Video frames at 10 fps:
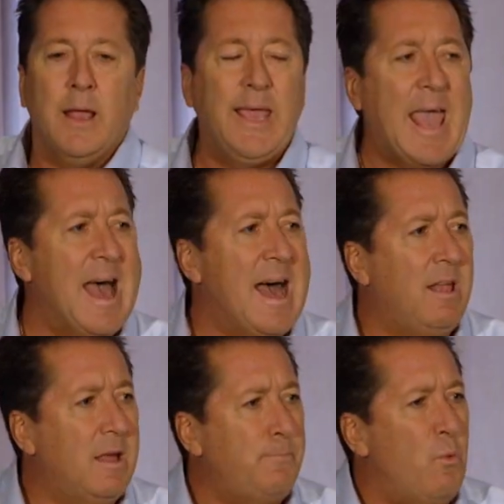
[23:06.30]

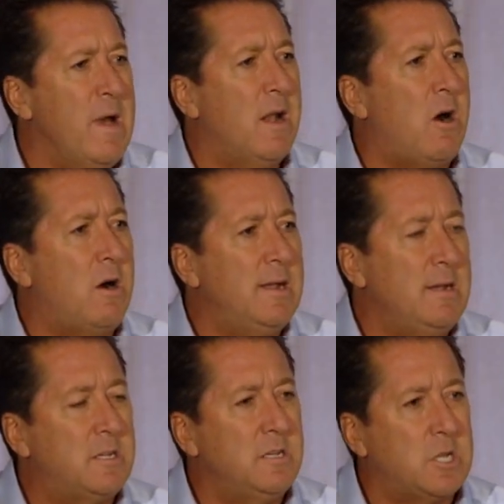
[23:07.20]
Gallup went
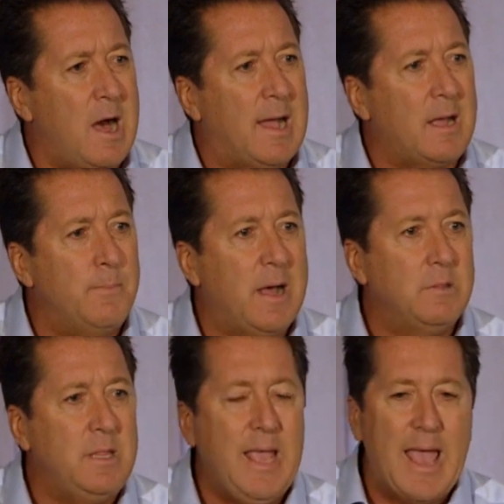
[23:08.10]
on to talk
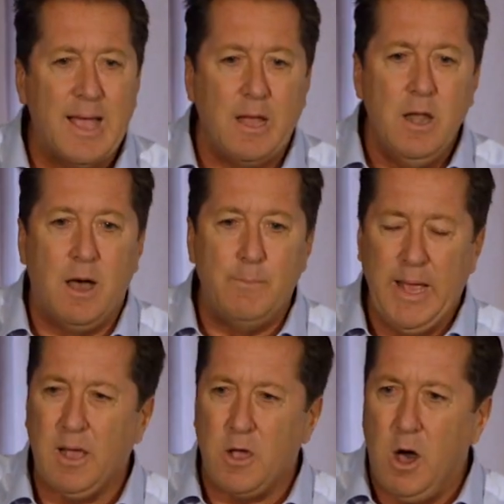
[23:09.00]
about the
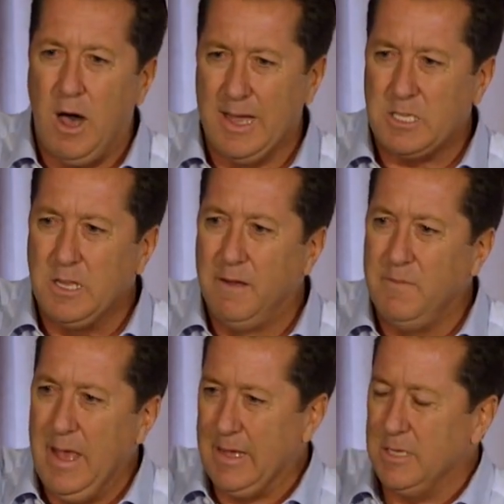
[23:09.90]
economic cost
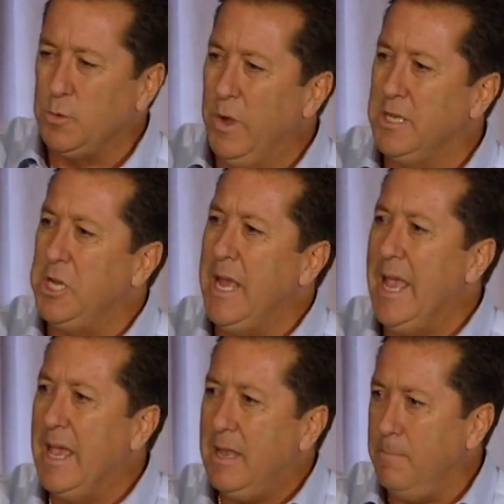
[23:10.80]
of this, which
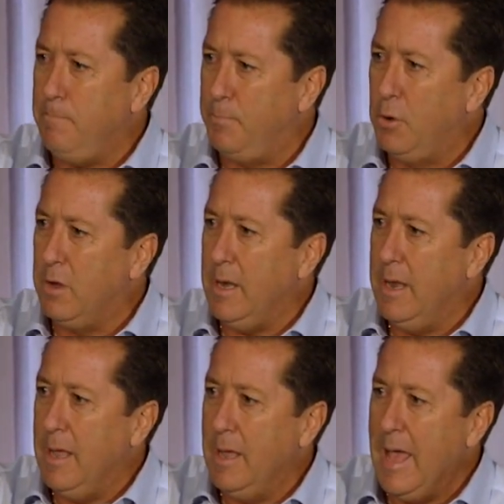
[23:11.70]
it put
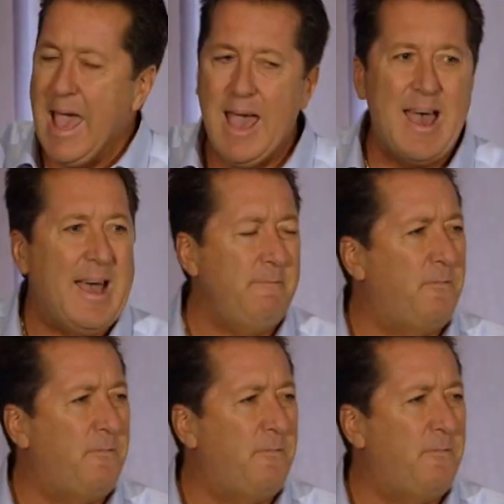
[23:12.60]
at